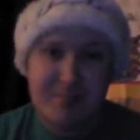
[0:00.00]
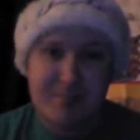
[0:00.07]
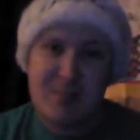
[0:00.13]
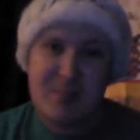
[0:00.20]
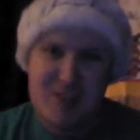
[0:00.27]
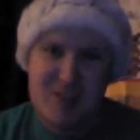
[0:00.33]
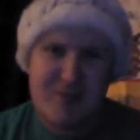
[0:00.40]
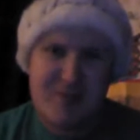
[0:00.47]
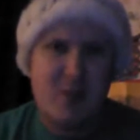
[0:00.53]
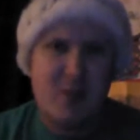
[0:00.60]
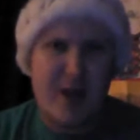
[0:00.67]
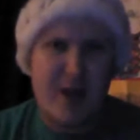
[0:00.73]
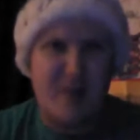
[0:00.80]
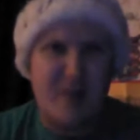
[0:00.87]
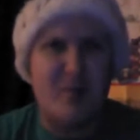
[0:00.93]
plus a few
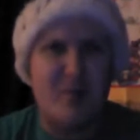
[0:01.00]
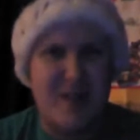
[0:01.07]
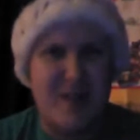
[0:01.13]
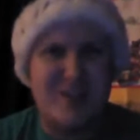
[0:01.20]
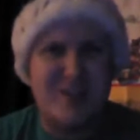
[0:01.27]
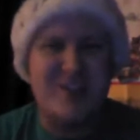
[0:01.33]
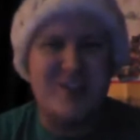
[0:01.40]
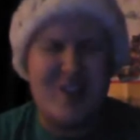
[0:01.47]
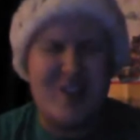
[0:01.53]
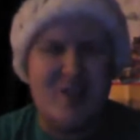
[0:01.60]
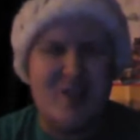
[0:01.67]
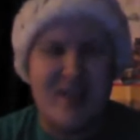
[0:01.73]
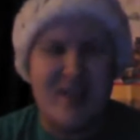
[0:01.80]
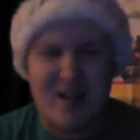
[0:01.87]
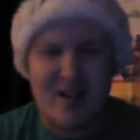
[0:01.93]
honorable mentions here
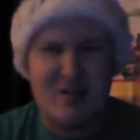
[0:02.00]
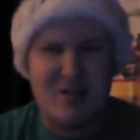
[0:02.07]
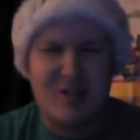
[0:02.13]
and there.